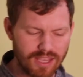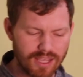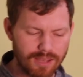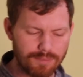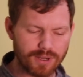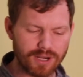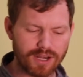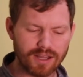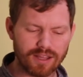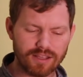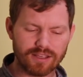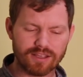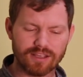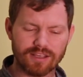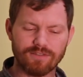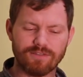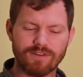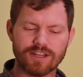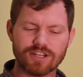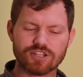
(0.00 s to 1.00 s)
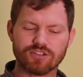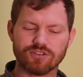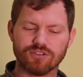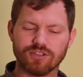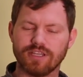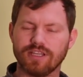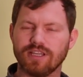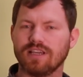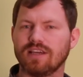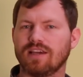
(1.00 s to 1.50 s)
But
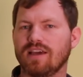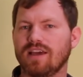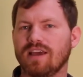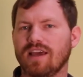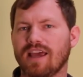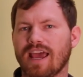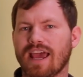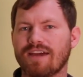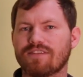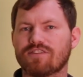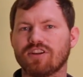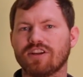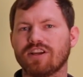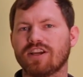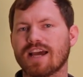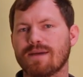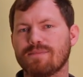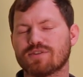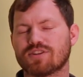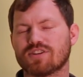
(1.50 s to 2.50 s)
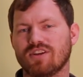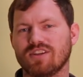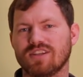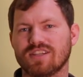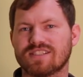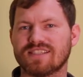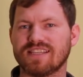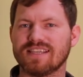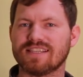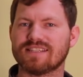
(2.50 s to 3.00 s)
eventually, after they accomplish all
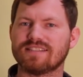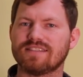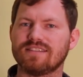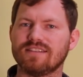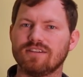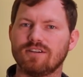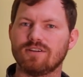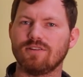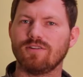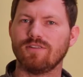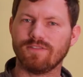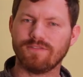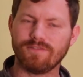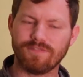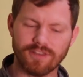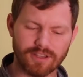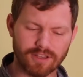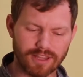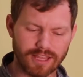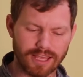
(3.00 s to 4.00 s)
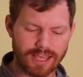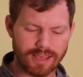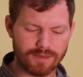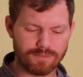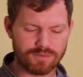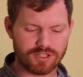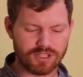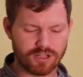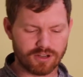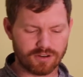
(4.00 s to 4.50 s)
this, they still feel
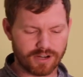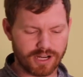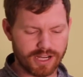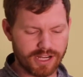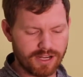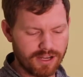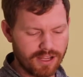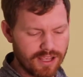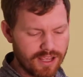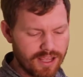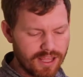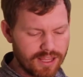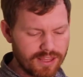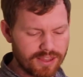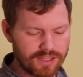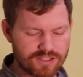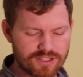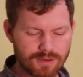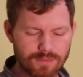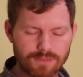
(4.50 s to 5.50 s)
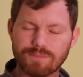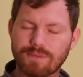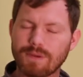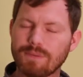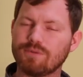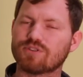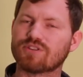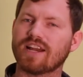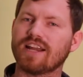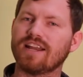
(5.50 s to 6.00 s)
empty. All right. Some of the
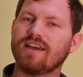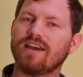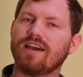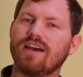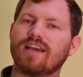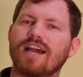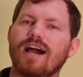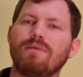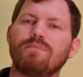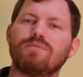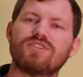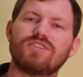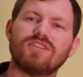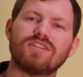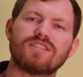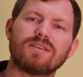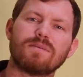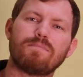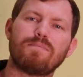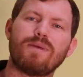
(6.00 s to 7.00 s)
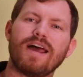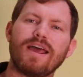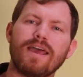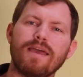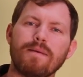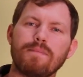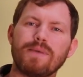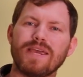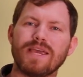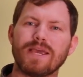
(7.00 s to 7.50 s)
people try to accomplish this
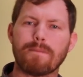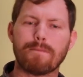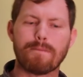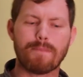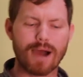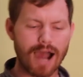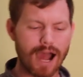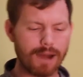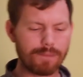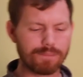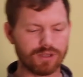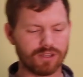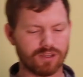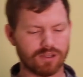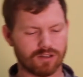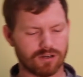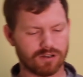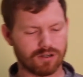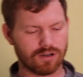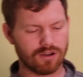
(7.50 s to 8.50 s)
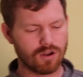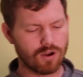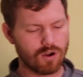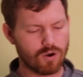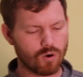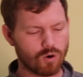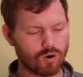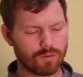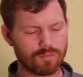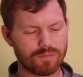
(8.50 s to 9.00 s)
by being popular
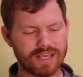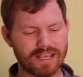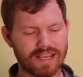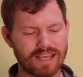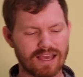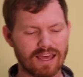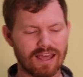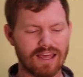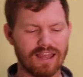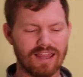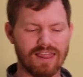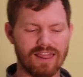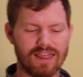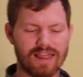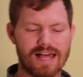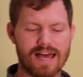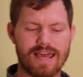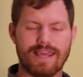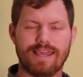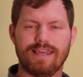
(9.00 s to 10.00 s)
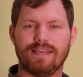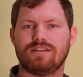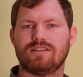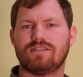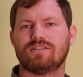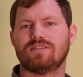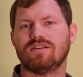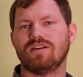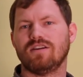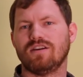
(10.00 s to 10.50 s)
or being
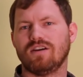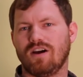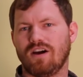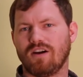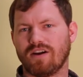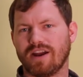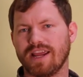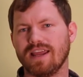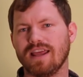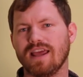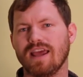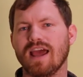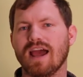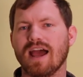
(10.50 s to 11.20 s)
liked. All right.